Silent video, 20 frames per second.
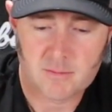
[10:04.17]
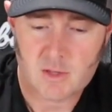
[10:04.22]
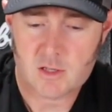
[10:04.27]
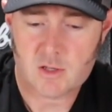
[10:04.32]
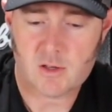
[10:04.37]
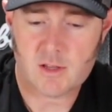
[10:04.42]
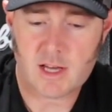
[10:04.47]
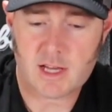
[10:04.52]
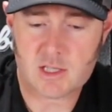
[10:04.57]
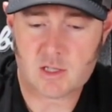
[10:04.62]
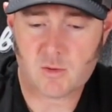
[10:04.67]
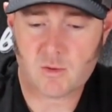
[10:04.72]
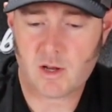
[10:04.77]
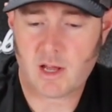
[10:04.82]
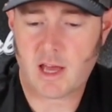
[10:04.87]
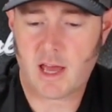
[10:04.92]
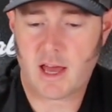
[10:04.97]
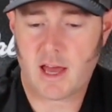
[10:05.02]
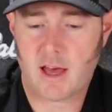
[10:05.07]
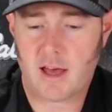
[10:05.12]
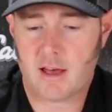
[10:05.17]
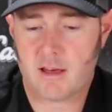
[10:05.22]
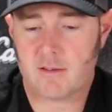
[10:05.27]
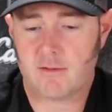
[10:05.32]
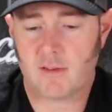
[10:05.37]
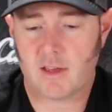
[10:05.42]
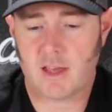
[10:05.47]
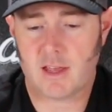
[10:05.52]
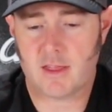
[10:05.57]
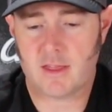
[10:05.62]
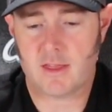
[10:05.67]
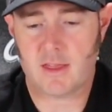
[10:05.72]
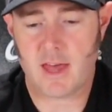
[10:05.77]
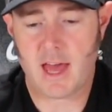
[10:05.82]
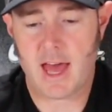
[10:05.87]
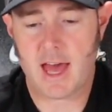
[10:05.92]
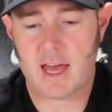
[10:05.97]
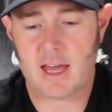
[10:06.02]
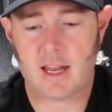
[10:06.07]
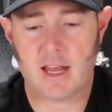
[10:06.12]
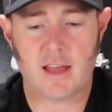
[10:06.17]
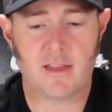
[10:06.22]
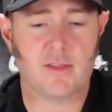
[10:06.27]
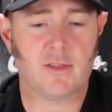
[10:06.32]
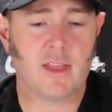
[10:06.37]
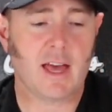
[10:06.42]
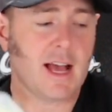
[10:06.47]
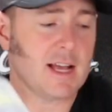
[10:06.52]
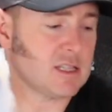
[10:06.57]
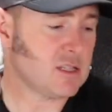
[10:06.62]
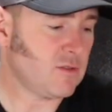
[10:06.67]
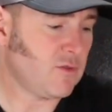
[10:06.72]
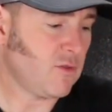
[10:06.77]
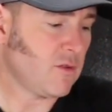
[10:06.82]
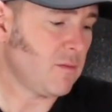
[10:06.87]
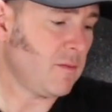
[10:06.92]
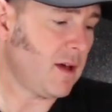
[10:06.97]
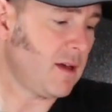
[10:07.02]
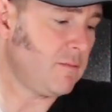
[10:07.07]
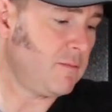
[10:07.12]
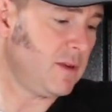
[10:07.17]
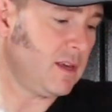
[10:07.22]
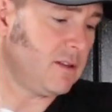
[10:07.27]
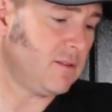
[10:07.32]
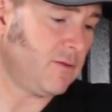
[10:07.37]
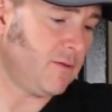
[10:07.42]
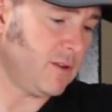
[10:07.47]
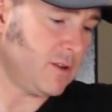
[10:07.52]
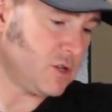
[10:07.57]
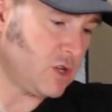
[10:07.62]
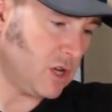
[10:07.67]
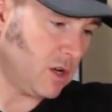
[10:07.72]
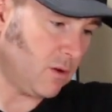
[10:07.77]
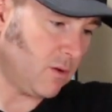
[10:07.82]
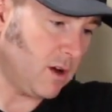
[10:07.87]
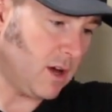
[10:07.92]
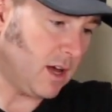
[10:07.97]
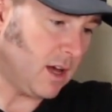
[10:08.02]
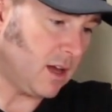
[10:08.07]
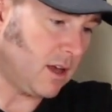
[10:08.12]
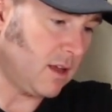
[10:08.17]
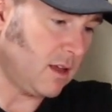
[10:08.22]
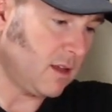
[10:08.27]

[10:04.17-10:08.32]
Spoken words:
So that's what I have in that, and that's for my bead fishing rig.